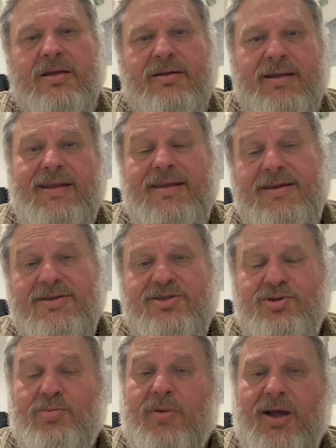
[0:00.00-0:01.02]
Greetings
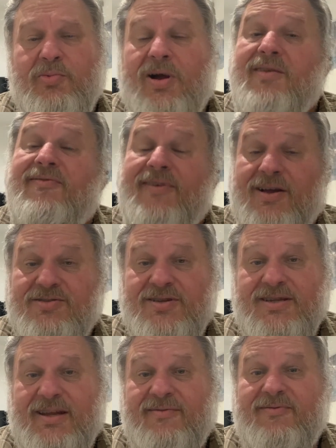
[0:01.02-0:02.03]
to my
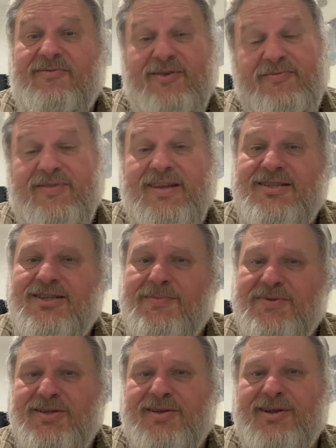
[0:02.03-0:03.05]
1050
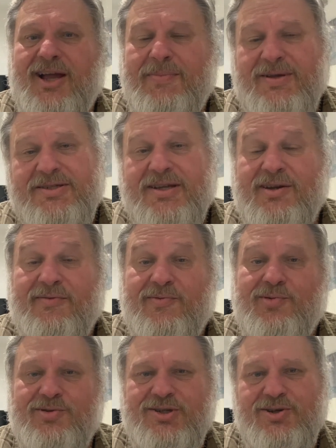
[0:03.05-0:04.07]
subscribers and of
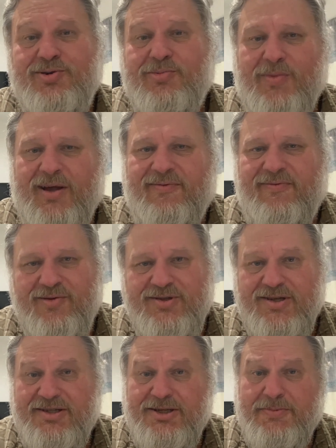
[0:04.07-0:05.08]
course you, my
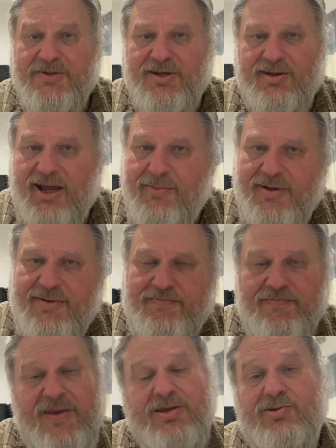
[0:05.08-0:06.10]
future subscriber.
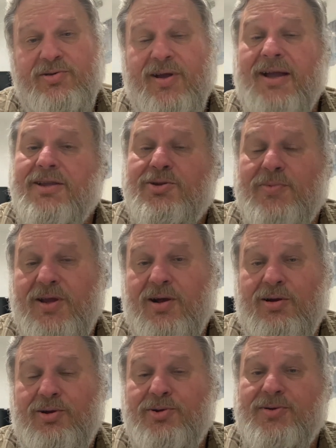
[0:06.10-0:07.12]
Tonight we
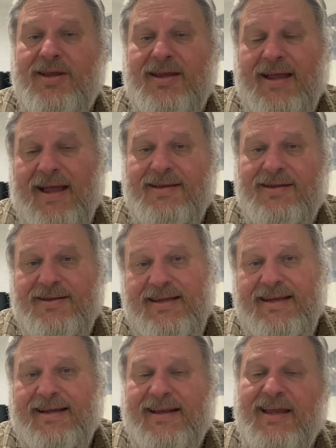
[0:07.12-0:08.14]
are looking at
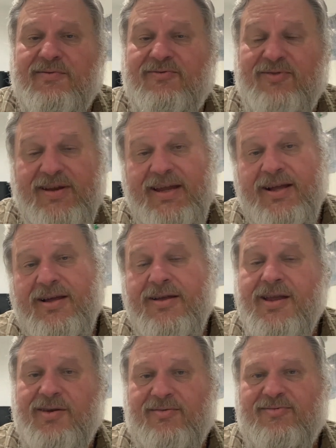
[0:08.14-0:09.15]
the Glenfiddich
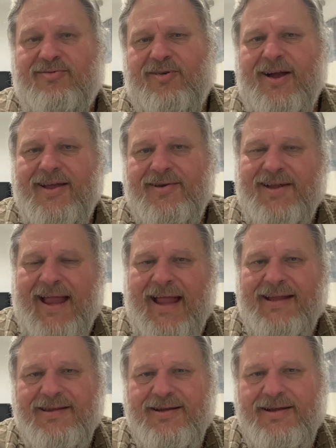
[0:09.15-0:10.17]
Fire
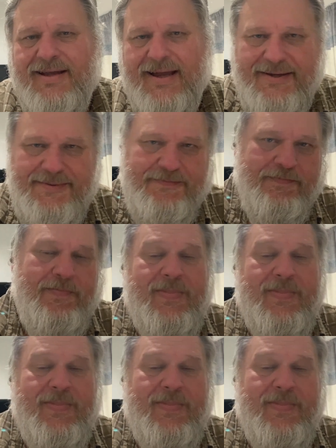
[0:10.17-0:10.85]
and Cane,